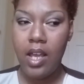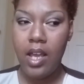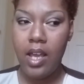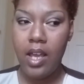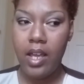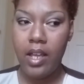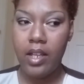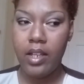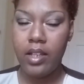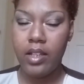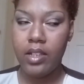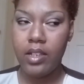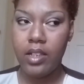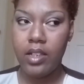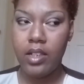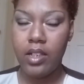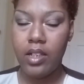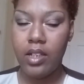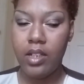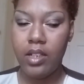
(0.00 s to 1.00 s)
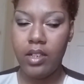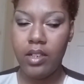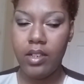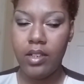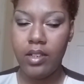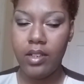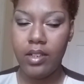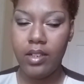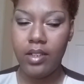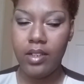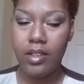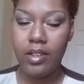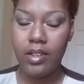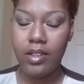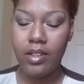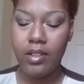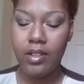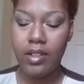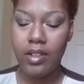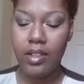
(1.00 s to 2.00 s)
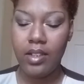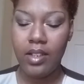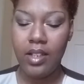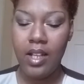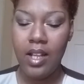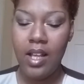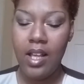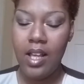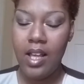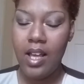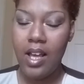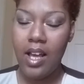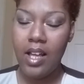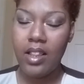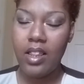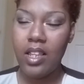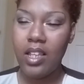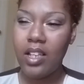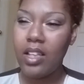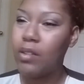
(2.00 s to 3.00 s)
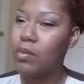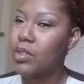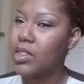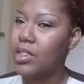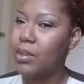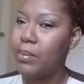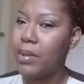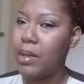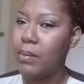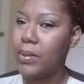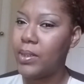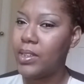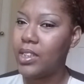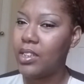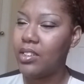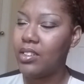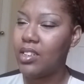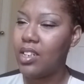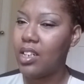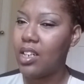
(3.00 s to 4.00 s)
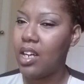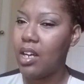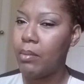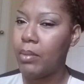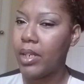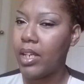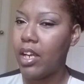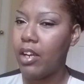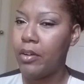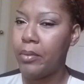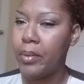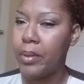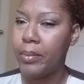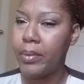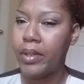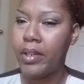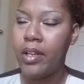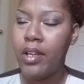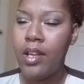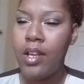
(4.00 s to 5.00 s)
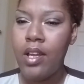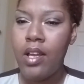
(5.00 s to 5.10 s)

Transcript: and I think it was the babycenter.com, I can't remember.